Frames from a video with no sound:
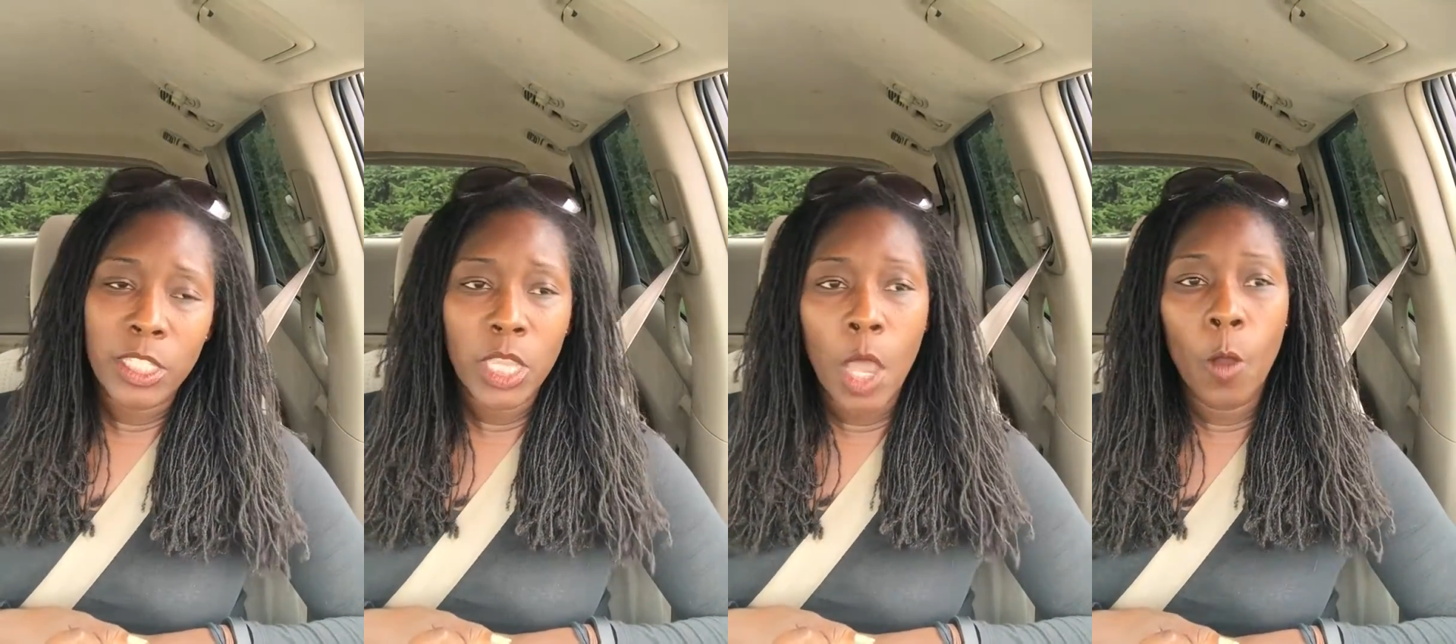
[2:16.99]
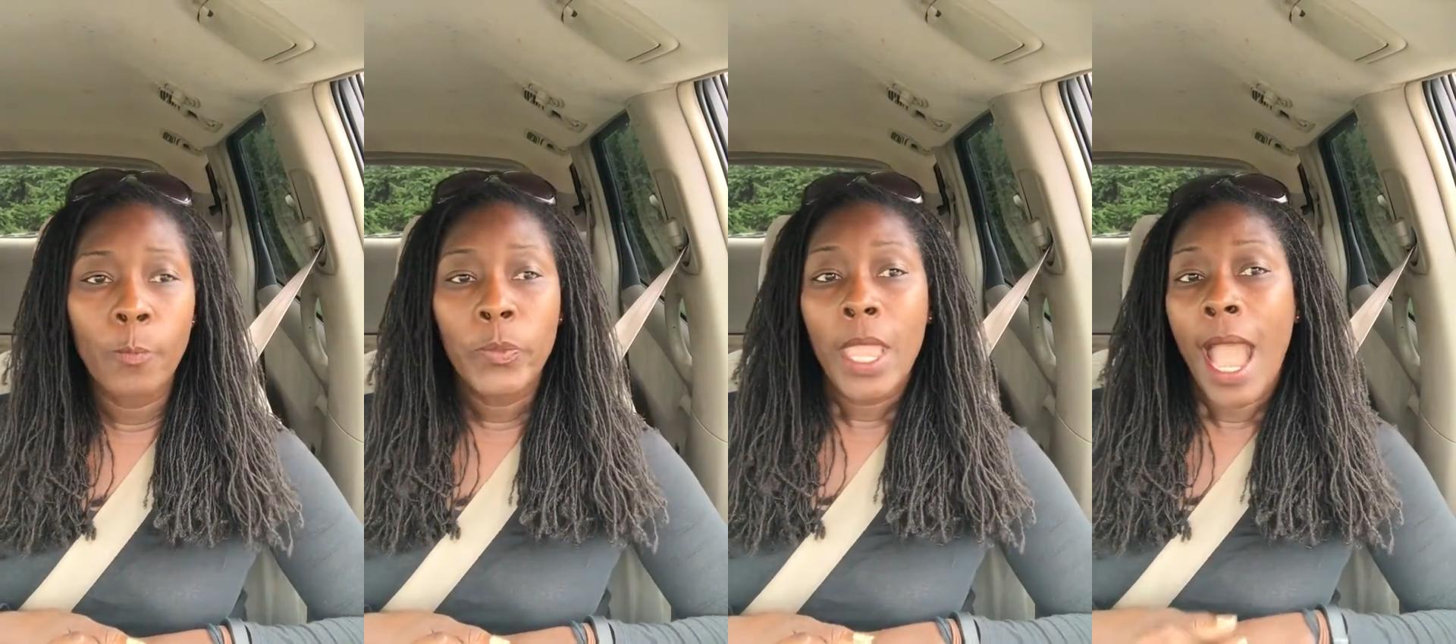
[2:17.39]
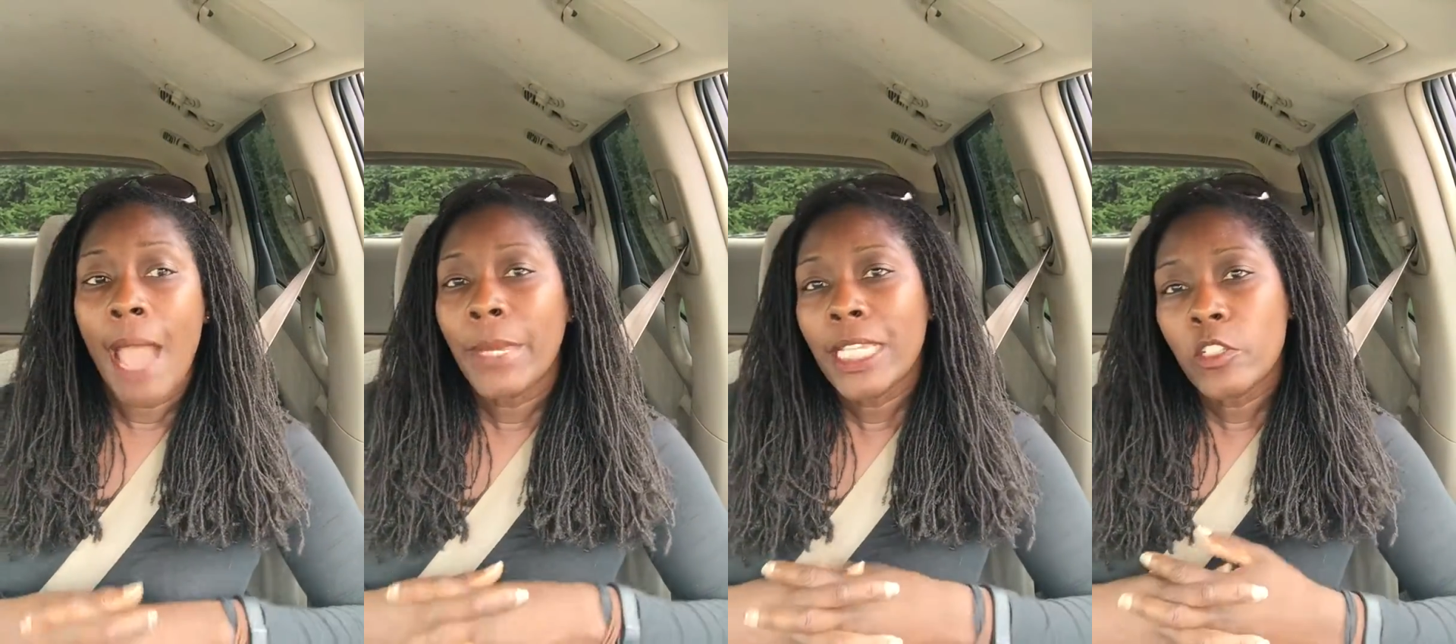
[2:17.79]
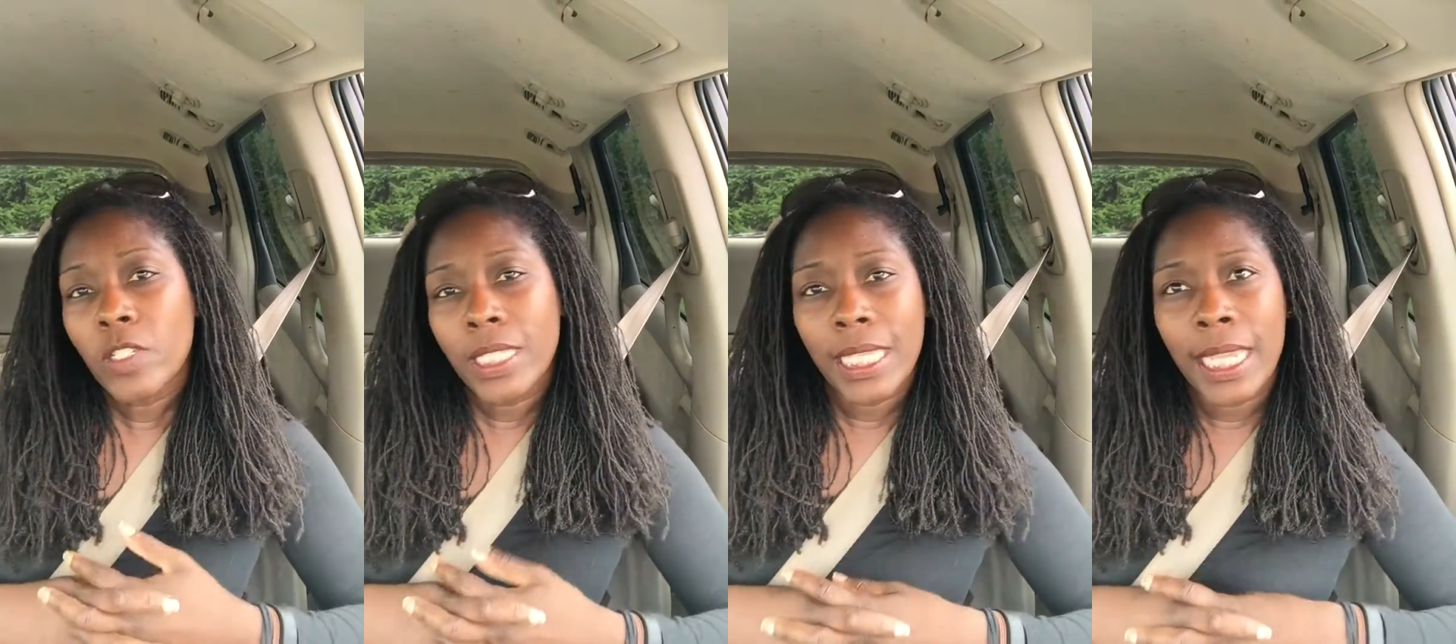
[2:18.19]
So I'm
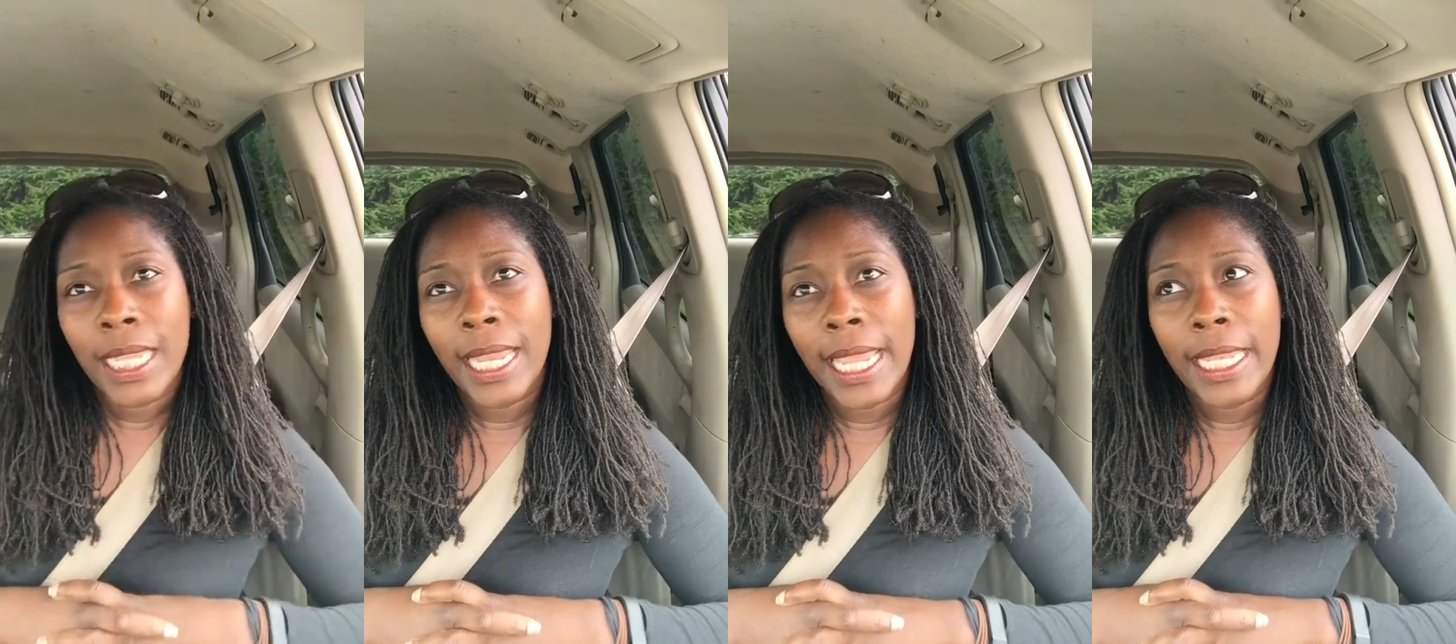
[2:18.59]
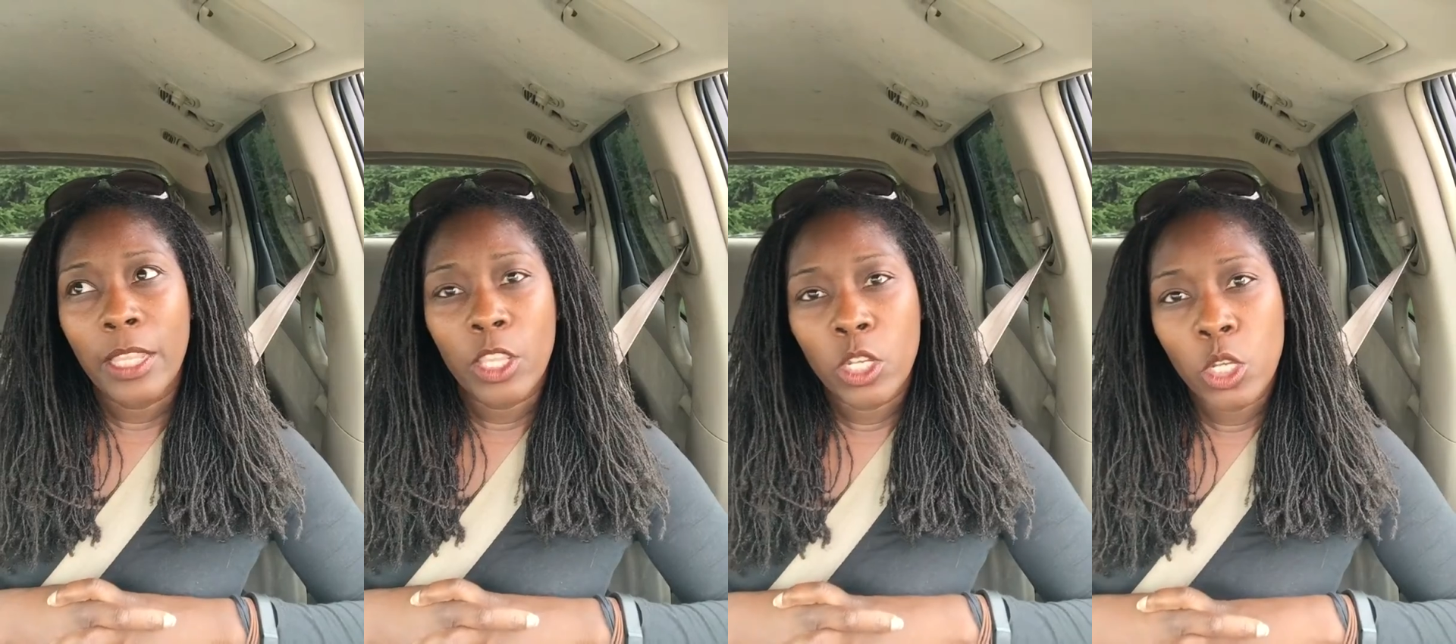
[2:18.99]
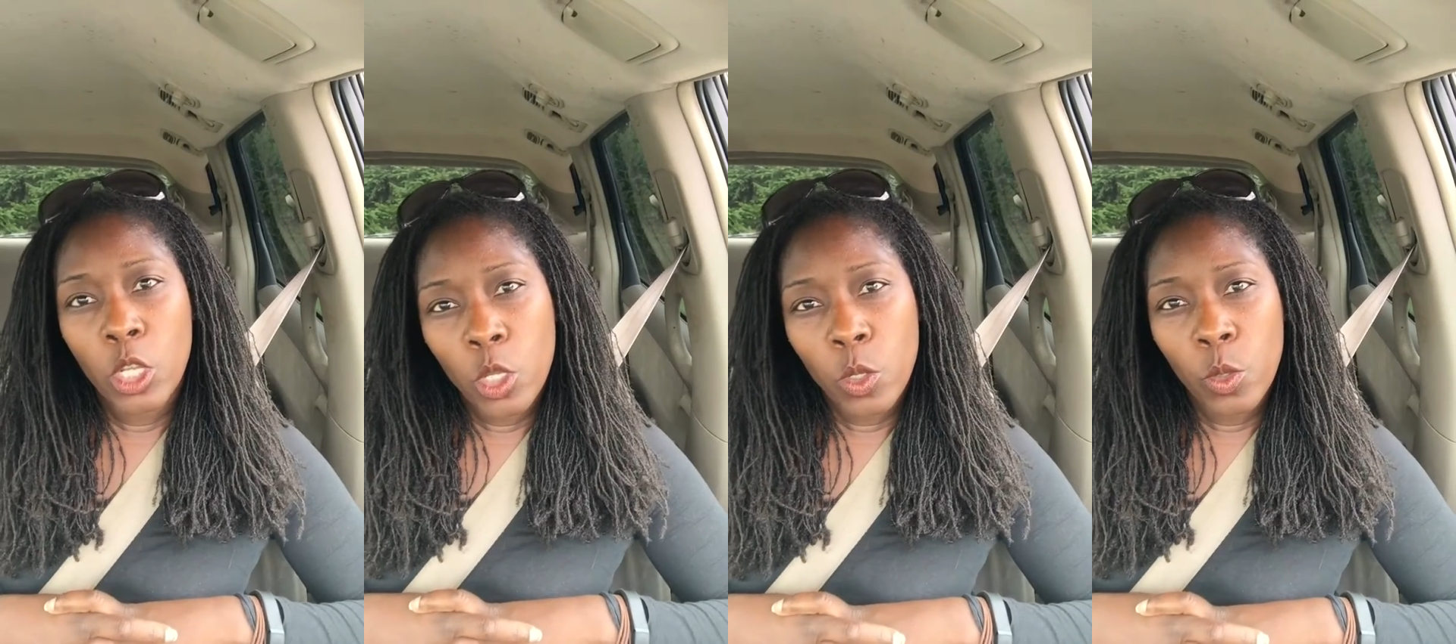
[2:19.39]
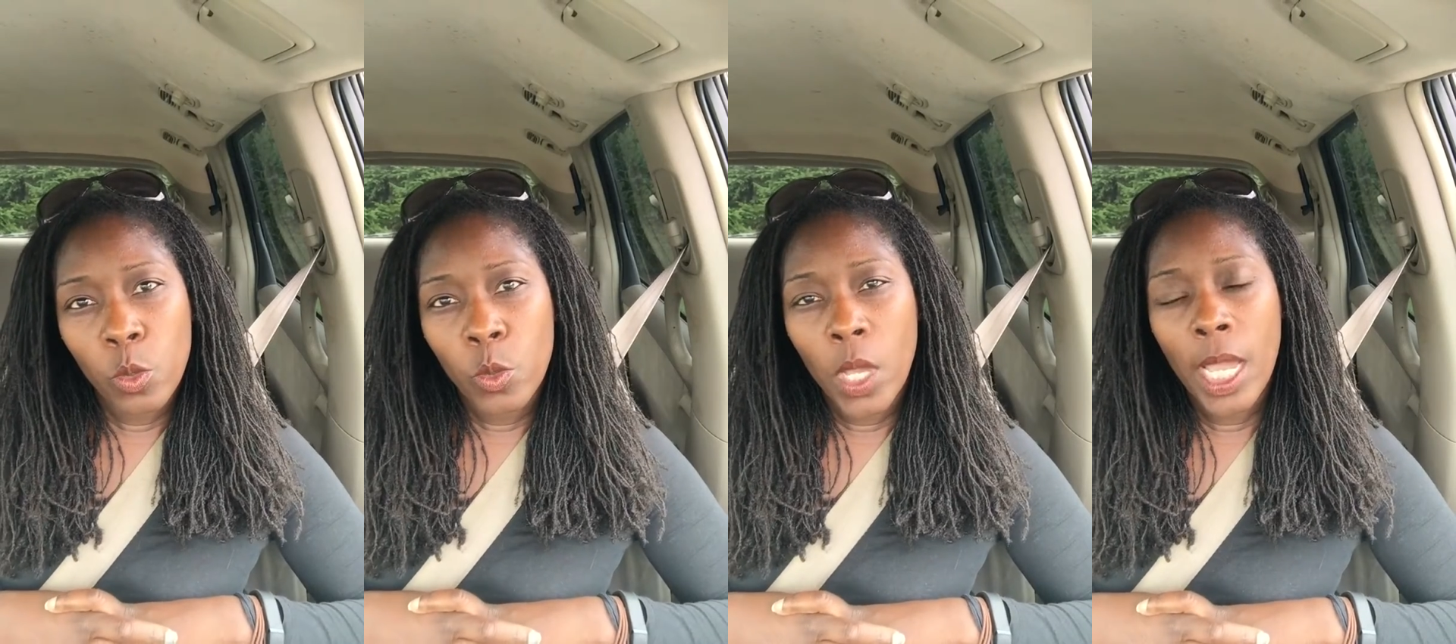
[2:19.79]
interested in the
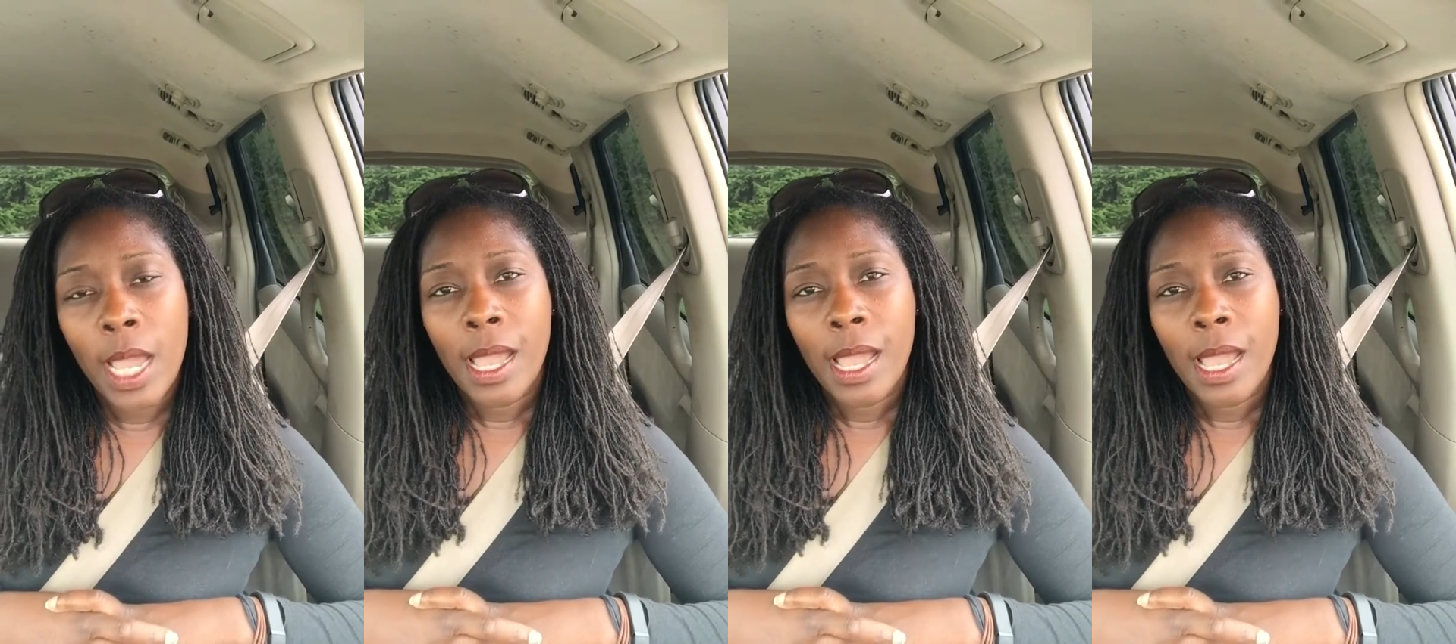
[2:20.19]
new